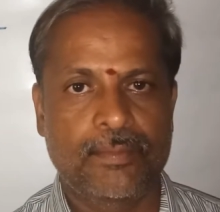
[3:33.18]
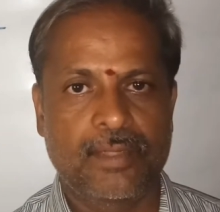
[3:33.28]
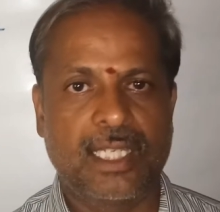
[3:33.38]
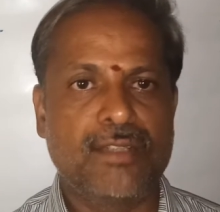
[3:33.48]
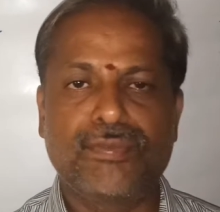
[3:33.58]

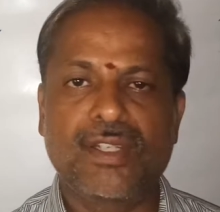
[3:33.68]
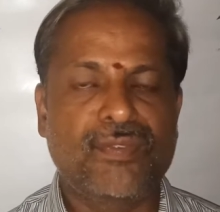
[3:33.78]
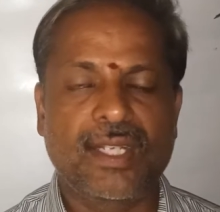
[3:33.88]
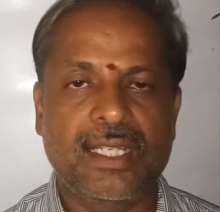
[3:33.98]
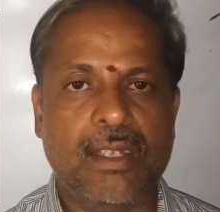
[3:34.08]
in
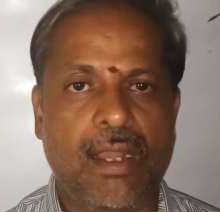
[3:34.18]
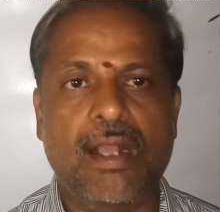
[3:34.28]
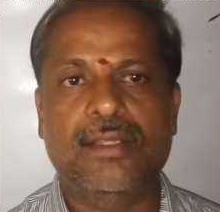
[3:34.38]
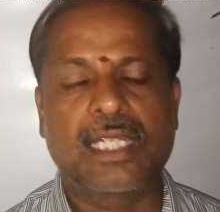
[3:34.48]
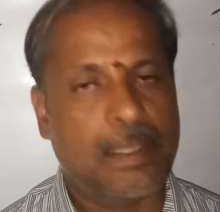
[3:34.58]
fulfilling
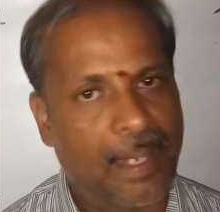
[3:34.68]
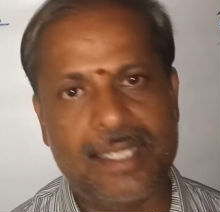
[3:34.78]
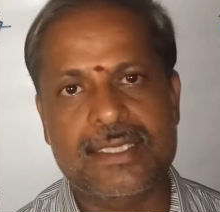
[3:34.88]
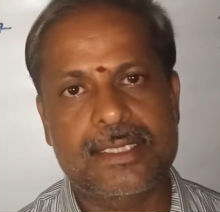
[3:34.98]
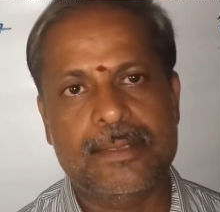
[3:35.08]
all the
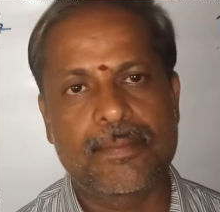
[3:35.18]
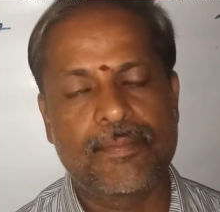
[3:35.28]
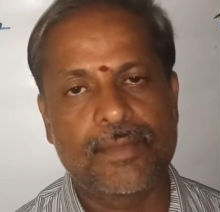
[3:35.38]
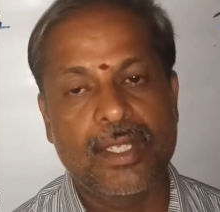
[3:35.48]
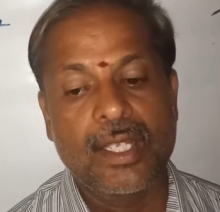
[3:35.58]
demands.
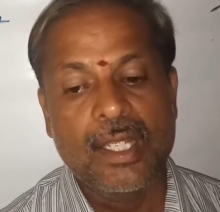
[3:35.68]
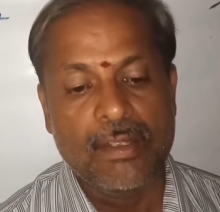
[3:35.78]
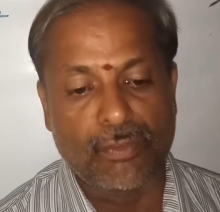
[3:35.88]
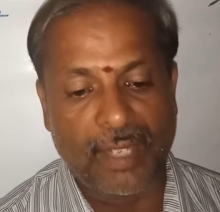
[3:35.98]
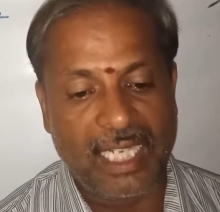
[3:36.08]

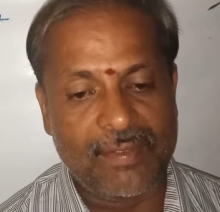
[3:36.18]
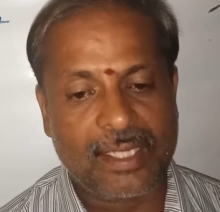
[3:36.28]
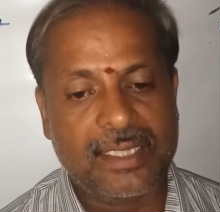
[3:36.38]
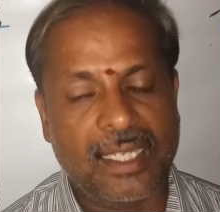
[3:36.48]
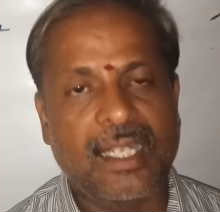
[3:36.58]

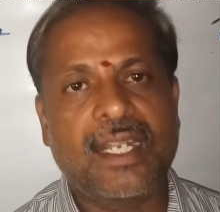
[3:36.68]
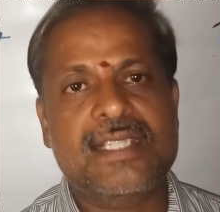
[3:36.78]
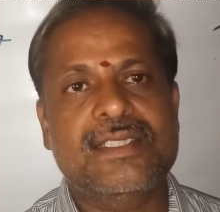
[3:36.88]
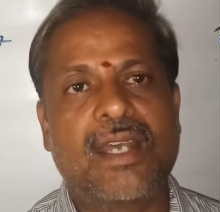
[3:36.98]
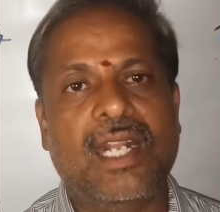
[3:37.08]
Whenever the
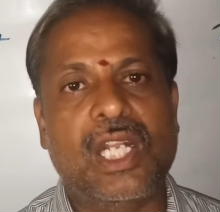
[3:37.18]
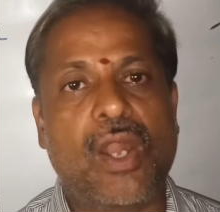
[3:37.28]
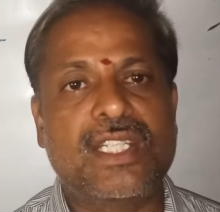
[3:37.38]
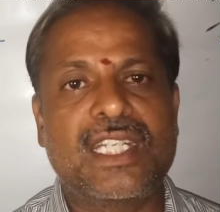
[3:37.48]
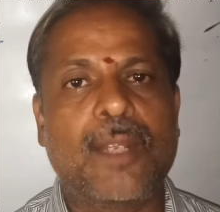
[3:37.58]
leaders are
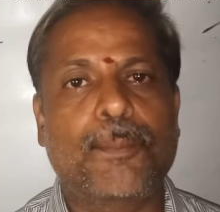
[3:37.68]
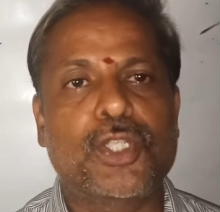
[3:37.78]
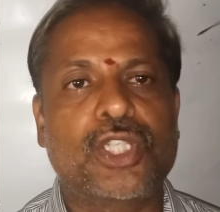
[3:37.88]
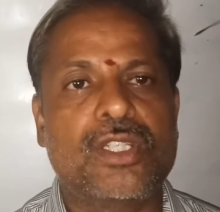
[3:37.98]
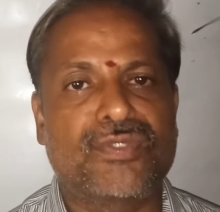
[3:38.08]
not in a
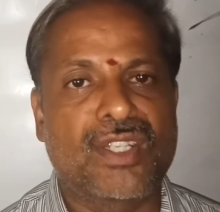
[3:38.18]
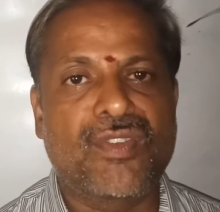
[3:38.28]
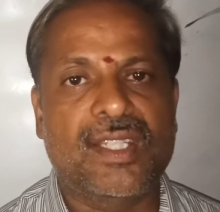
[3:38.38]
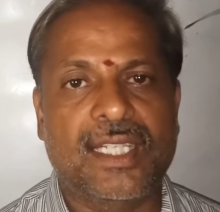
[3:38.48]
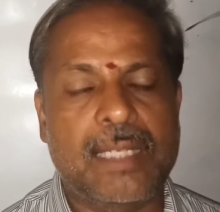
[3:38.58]
position to
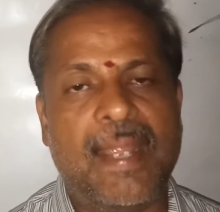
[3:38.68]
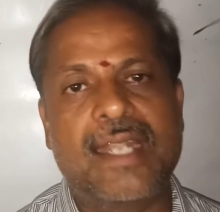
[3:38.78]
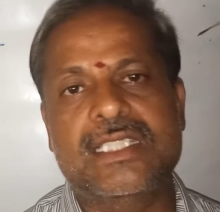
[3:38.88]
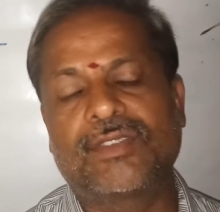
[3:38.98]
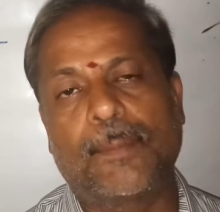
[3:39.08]
fulfill the
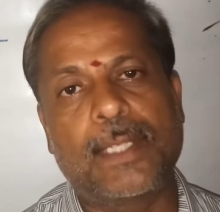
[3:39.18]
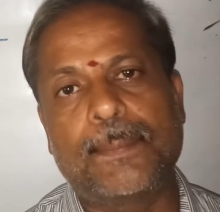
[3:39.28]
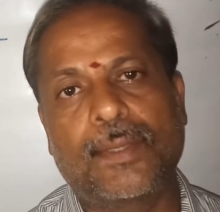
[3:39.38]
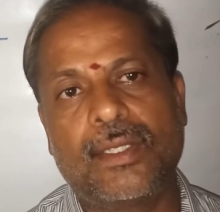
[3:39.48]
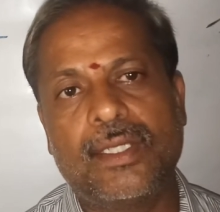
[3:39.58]
demands of the
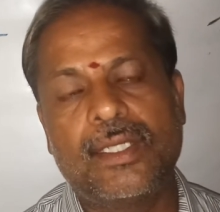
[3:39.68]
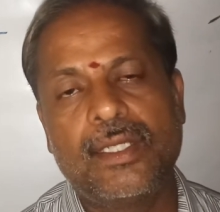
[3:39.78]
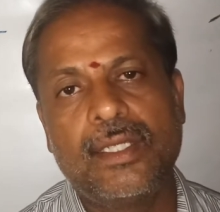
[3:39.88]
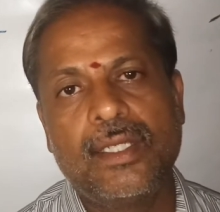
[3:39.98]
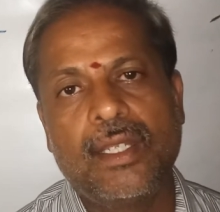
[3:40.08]
people,
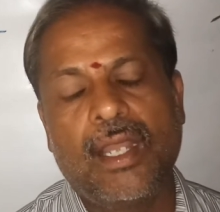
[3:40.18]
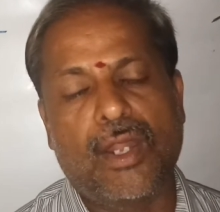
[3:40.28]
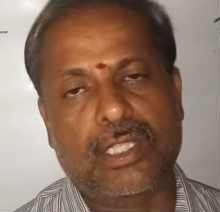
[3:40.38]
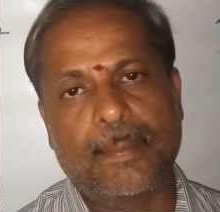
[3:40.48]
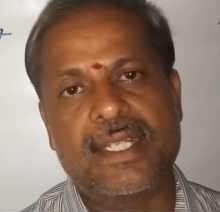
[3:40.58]

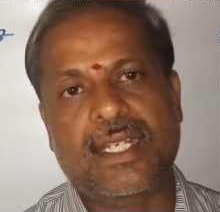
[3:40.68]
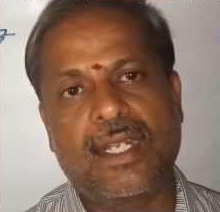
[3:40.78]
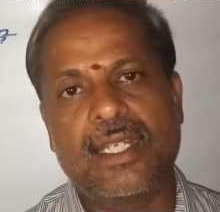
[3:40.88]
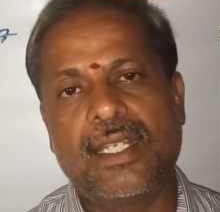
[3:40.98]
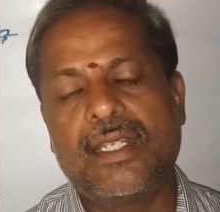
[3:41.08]

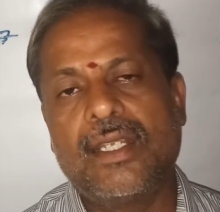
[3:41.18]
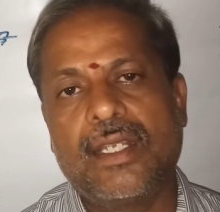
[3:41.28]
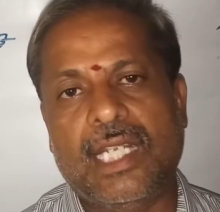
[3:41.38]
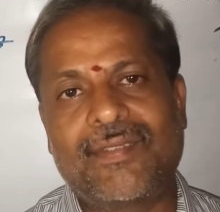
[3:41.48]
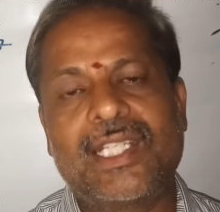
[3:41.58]
automatically
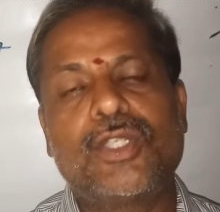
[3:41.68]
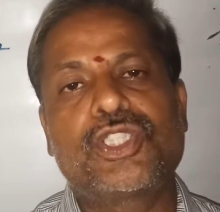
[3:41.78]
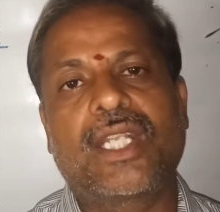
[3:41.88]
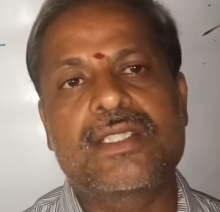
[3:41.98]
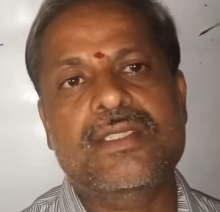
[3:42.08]

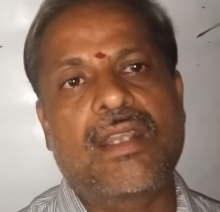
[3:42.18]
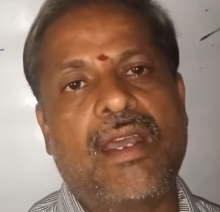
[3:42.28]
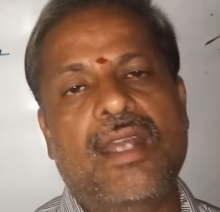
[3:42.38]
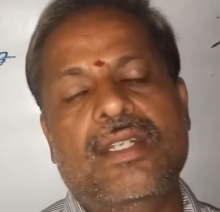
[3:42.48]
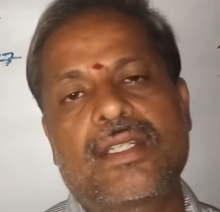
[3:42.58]
revolutions
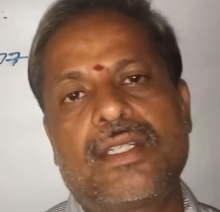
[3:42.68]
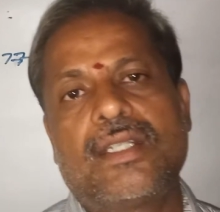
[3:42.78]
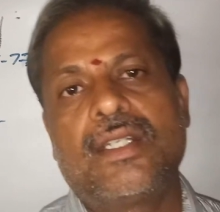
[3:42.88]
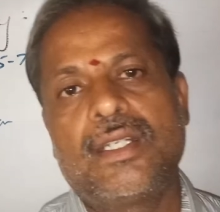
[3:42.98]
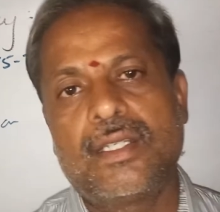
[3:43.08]
or
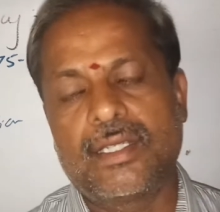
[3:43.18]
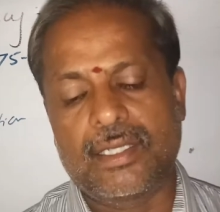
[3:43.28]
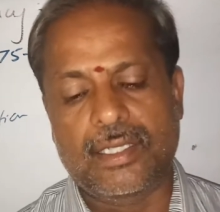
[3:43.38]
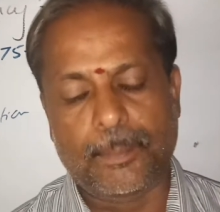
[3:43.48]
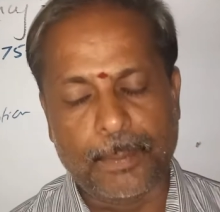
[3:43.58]

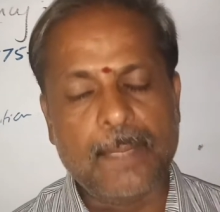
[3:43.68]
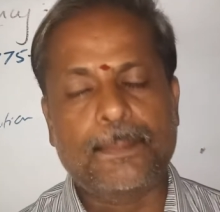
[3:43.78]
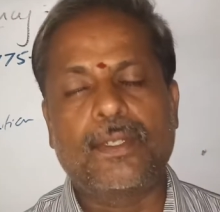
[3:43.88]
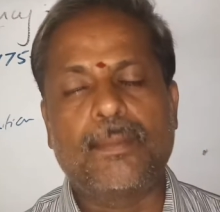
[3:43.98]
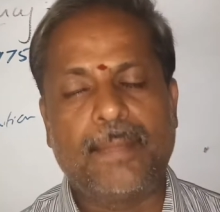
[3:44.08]

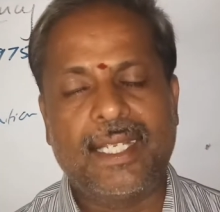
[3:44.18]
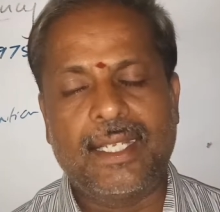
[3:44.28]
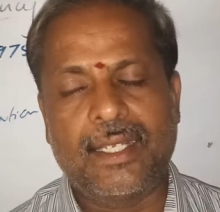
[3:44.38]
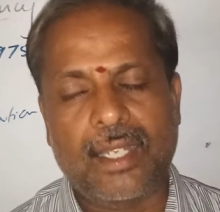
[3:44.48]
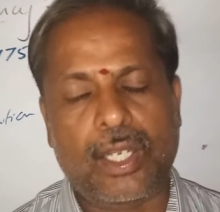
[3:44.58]
people
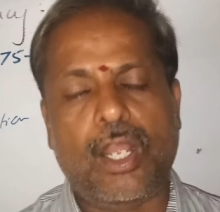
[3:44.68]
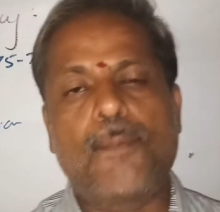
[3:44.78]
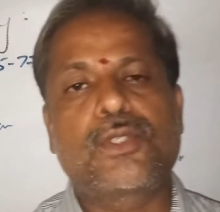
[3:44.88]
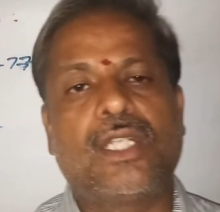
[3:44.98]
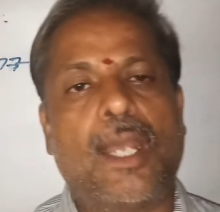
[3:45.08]
may
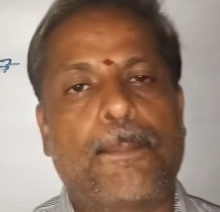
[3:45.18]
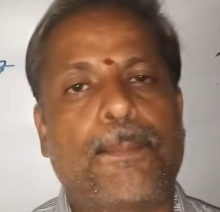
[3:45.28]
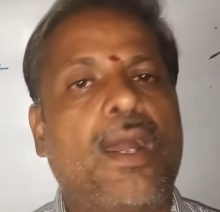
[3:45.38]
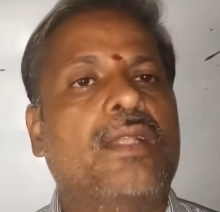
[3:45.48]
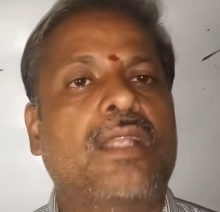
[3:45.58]
adopt the
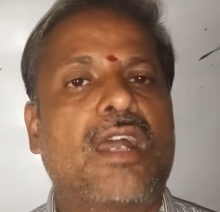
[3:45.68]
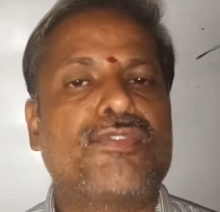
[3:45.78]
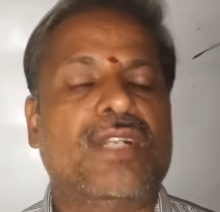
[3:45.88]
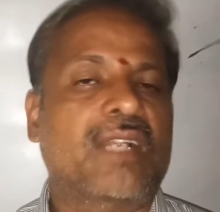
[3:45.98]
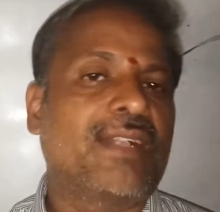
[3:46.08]
path of
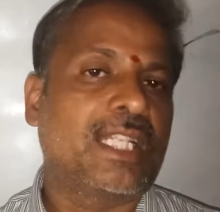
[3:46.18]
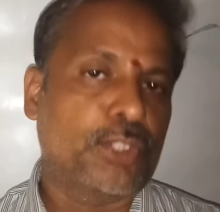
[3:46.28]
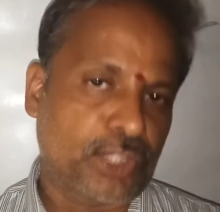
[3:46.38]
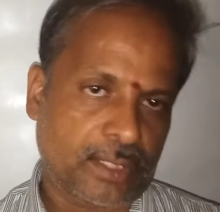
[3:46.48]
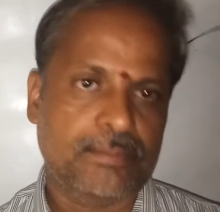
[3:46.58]

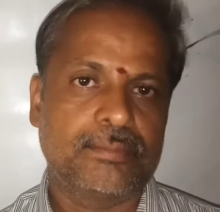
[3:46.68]
revolution.